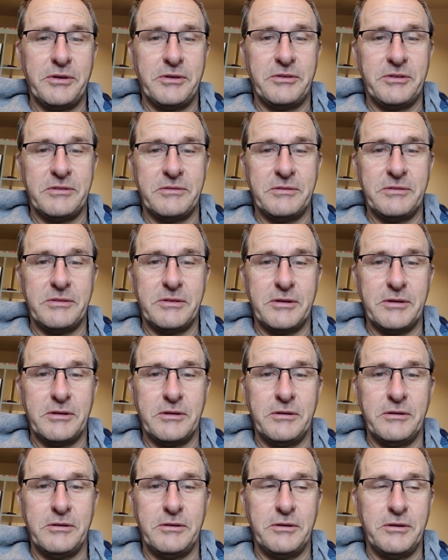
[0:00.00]
There was no
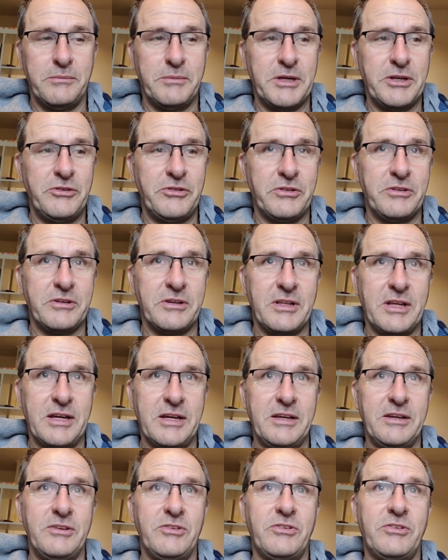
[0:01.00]
major
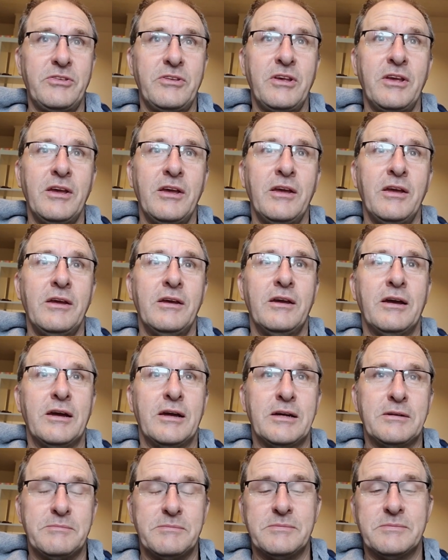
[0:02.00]
delays,
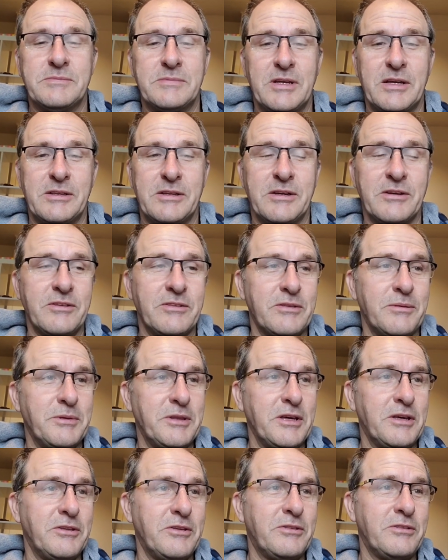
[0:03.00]

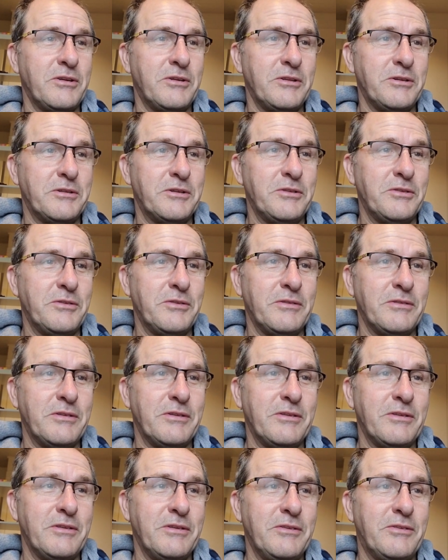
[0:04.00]
unlike some of the other solar